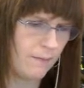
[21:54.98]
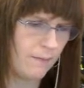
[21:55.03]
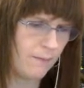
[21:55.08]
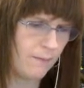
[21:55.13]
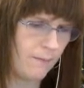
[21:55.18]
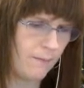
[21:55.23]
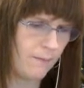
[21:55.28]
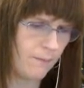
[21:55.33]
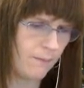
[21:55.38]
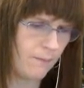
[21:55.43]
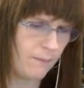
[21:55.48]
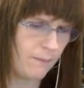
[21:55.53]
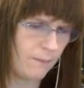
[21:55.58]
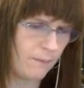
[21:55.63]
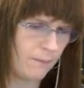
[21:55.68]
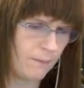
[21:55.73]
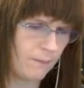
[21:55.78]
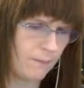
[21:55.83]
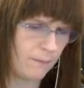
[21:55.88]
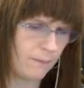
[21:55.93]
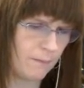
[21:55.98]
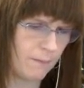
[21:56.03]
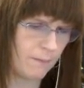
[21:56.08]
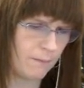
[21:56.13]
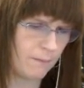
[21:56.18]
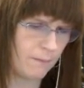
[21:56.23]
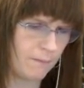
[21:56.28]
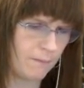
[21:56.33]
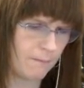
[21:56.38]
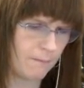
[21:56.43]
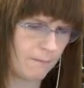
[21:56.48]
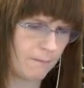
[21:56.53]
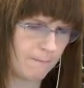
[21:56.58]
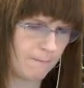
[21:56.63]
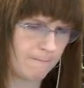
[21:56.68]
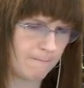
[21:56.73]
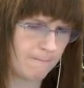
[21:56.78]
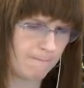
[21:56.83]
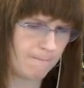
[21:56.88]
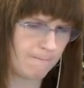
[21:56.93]

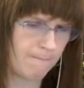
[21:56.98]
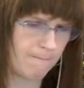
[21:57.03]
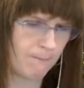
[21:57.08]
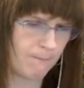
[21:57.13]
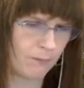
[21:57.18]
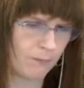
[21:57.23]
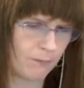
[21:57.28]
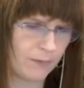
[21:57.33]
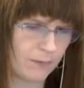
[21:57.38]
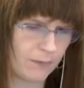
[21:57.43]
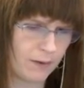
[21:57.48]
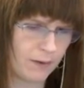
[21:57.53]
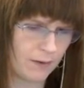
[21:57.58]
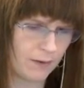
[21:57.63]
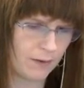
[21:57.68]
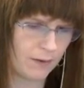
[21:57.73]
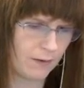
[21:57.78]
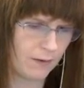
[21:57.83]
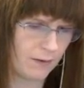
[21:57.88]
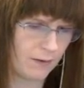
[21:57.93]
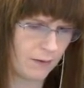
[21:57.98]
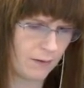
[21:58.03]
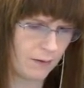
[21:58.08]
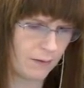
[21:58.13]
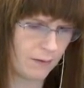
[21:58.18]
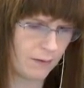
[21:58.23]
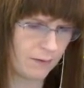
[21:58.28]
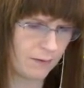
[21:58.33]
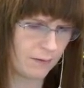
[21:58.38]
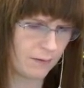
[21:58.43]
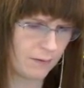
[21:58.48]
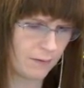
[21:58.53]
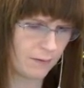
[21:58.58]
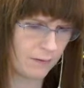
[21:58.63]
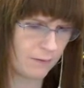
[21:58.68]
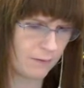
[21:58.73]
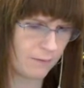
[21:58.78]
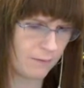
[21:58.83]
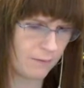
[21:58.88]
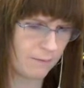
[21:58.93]

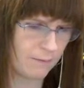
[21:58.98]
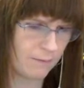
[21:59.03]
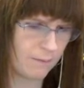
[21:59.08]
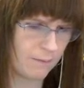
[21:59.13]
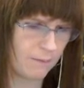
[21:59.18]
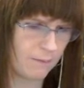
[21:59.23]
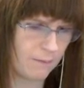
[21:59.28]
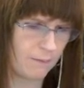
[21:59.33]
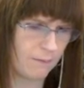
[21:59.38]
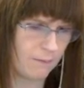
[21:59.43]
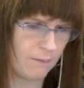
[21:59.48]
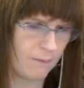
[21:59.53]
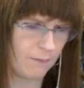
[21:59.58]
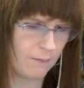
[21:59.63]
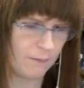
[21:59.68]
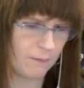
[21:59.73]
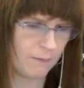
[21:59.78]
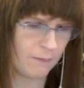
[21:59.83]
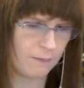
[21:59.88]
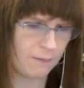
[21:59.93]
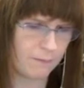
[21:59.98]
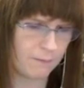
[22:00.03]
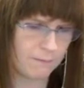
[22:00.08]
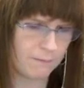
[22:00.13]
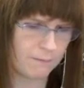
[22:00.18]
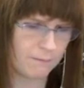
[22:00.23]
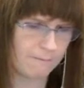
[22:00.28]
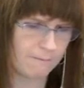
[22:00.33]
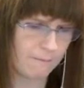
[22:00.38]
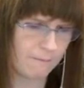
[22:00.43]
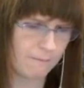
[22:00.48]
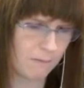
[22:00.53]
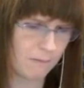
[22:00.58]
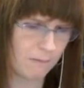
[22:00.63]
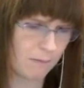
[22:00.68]
[no speech]